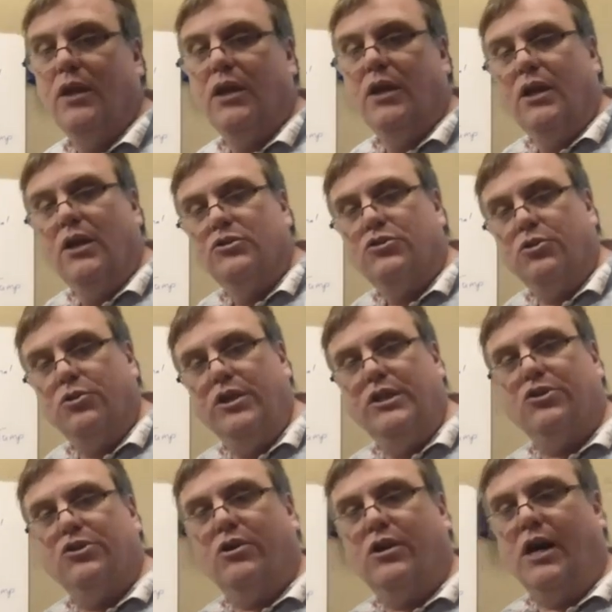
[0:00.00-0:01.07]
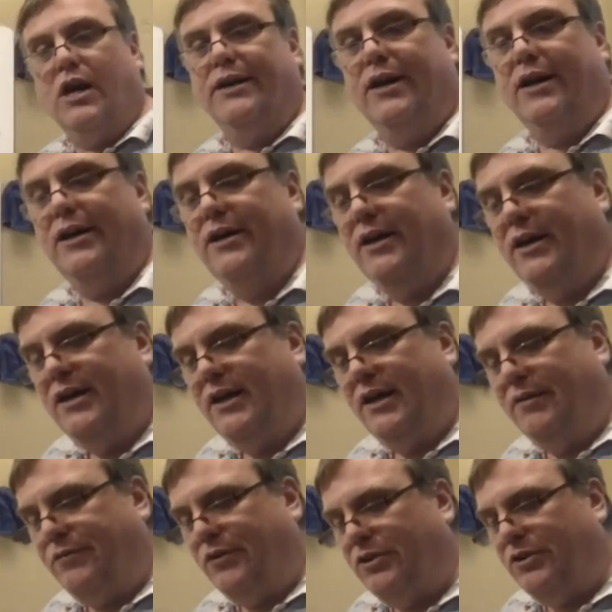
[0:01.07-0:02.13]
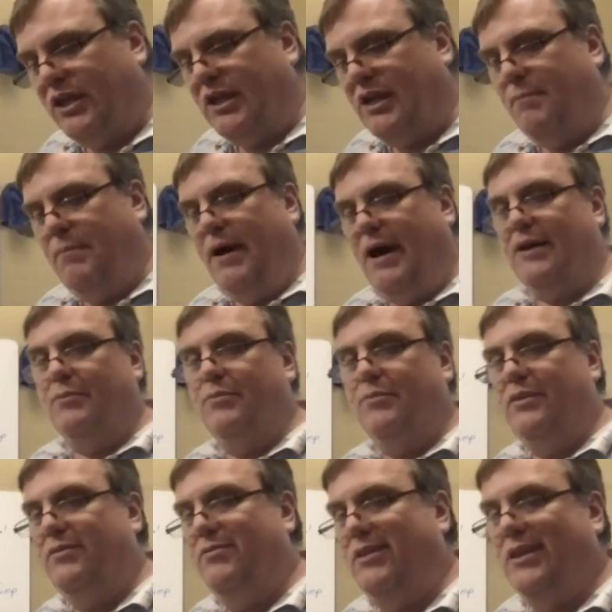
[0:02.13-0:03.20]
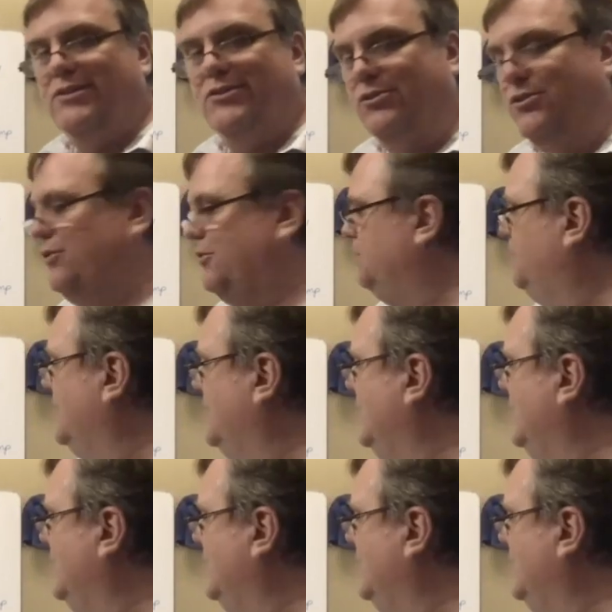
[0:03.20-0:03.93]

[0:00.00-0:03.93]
So these are kind of, if you think about them, these are your begin